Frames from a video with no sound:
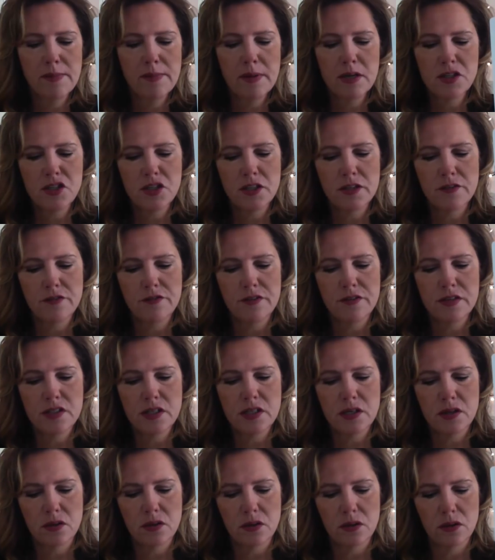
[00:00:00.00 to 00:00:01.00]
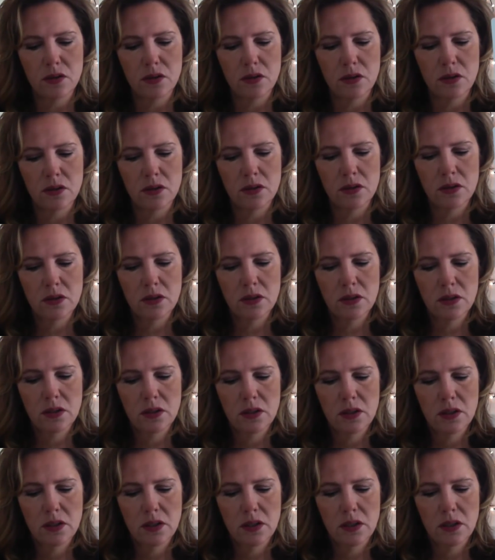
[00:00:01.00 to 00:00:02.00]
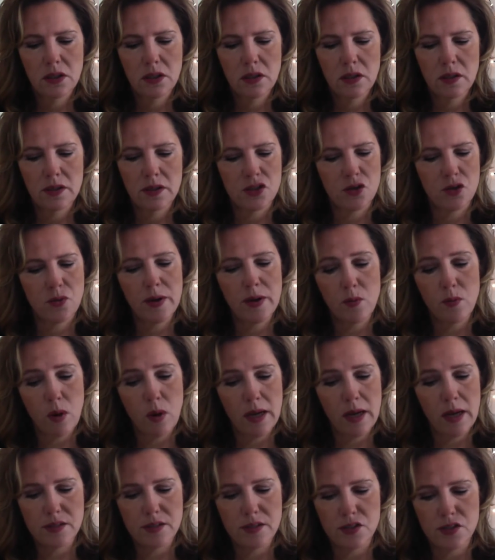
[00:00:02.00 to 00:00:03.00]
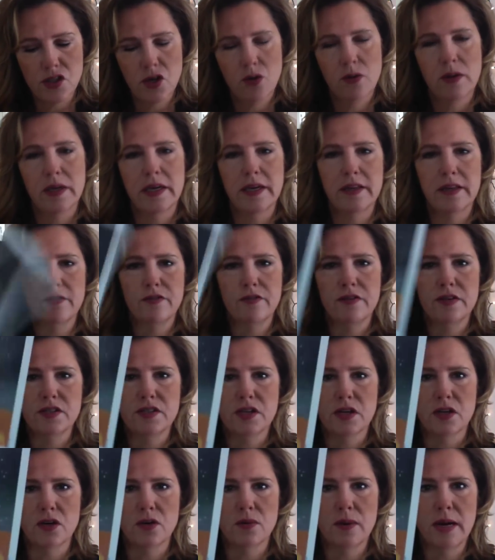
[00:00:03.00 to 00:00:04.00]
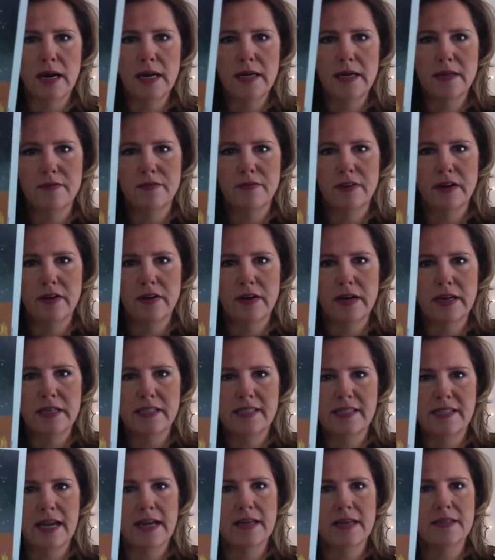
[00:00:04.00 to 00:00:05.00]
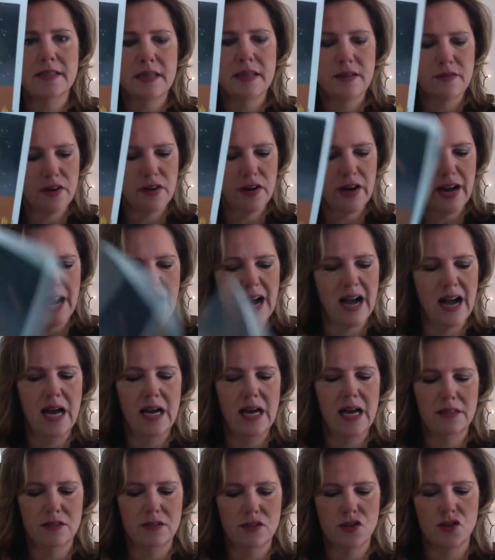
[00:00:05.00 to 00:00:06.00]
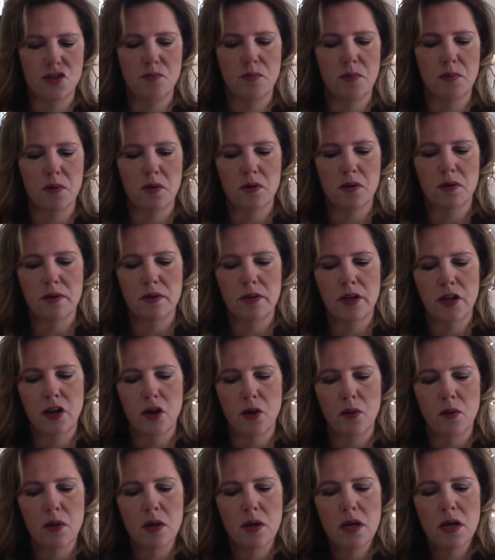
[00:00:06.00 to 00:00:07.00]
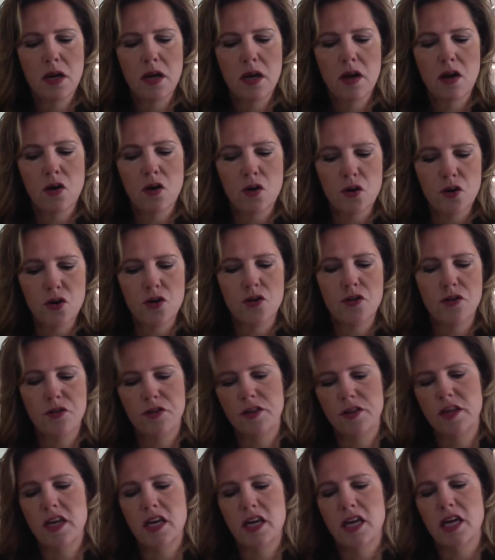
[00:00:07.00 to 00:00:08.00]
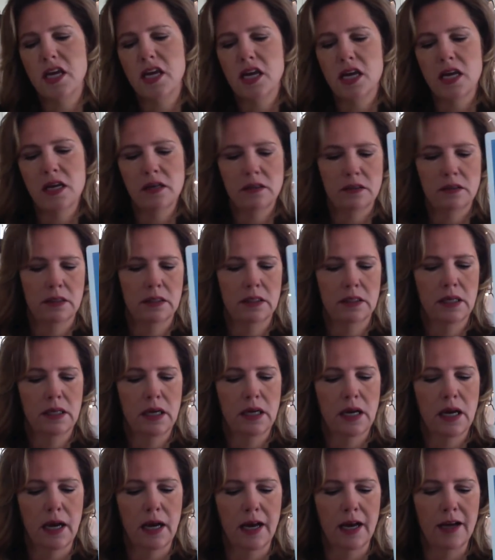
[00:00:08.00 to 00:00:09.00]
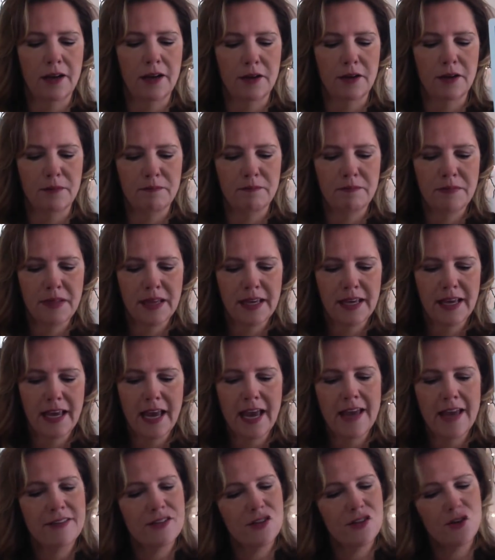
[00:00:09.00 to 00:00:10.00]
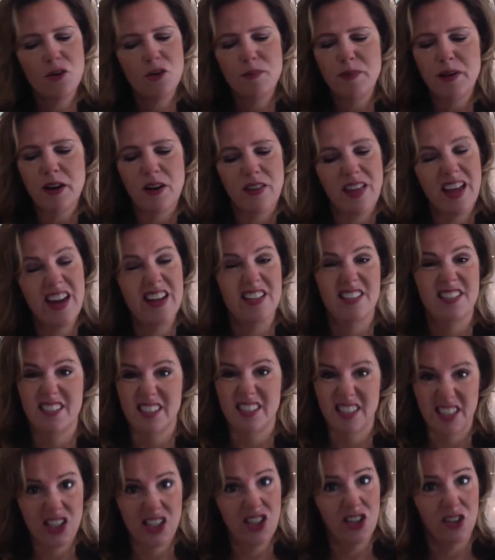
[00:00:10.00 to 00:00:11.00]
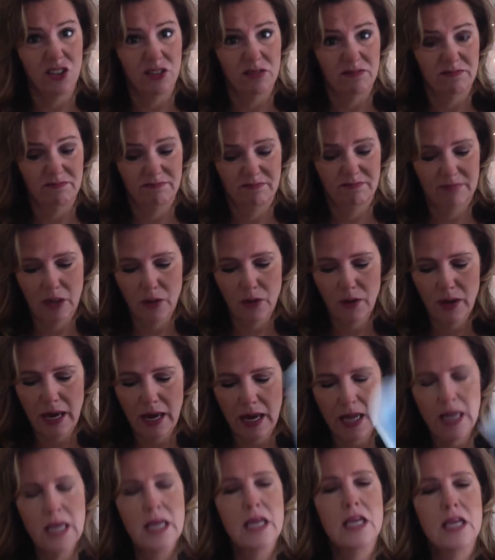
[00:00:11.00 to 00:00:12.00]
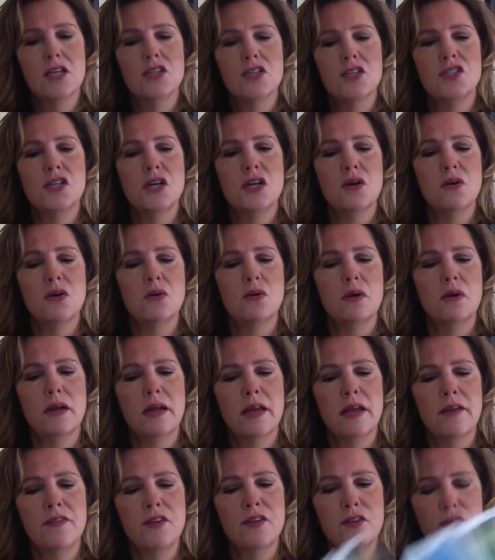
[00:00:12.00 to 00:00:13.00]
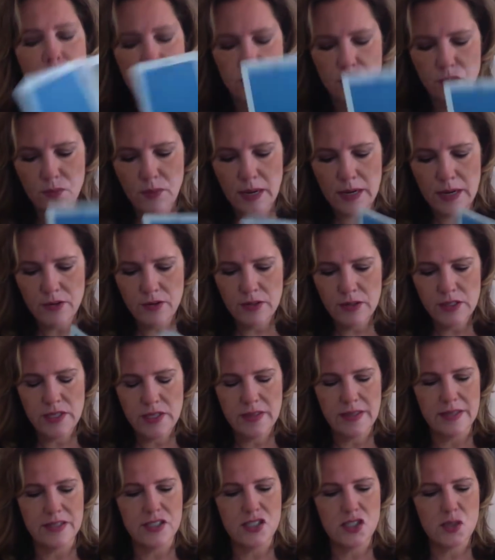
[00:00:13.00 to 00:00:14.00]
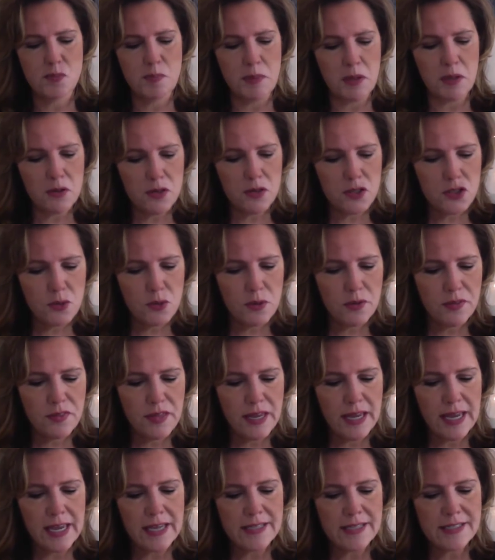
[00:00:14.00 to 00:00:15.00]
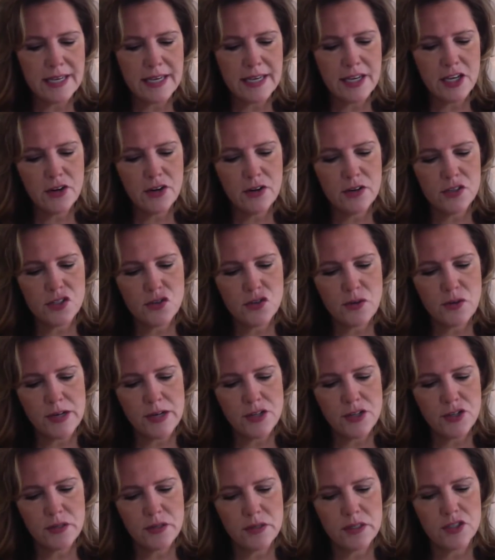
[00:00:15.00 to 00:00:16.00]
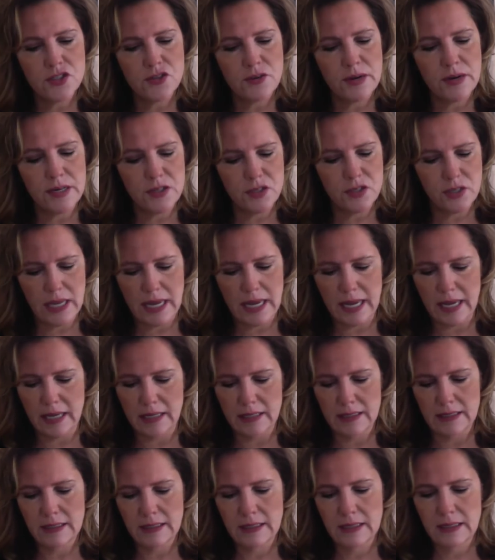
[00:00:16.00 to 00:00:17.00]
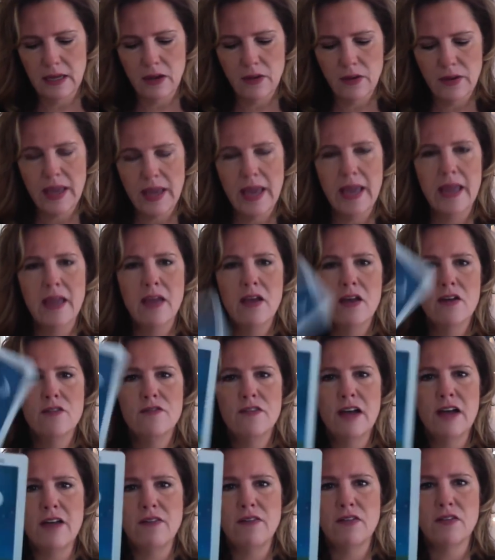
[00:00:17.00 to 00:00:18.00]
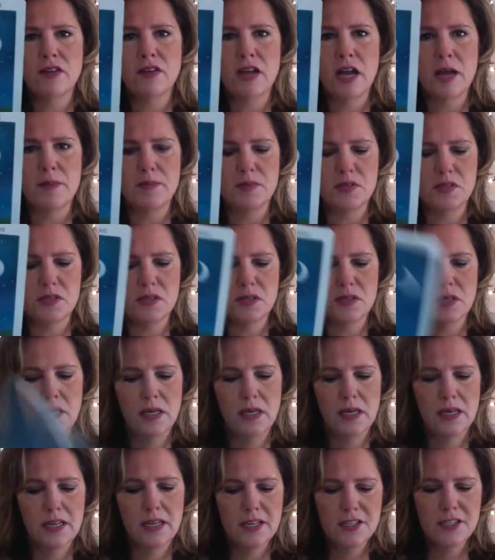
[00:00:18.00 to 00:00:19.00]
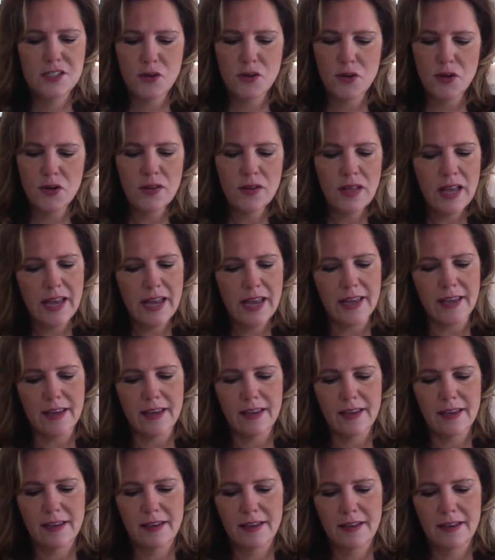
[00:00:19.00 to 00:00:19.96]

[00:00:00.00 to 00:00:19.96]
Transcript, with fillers: much in the physical, because Queen of Wands is totally in the physical, right? Very sexy, very hot, super, you know, earthy. Um, and Scorpio, that is you, okay? So if you're surrendering to this spiritual thing, it's like you're a stranger in a strange land, okay? Five of Cups. So you're like,